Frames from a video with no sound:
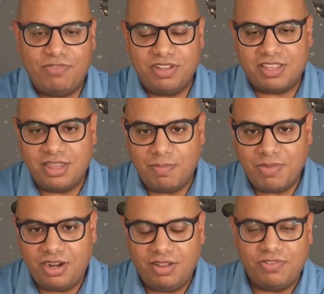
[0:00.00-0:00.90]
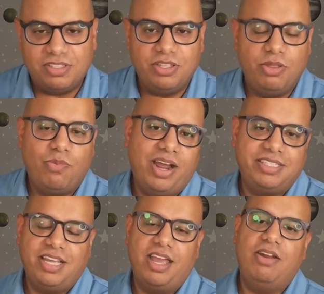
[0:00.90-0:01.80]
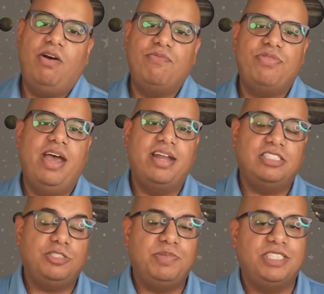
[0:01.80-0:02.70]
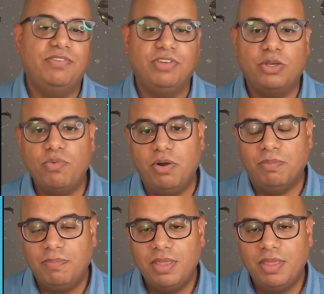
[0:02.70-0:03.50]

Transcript: if it's in the middle, if it's in the right side of that specific room.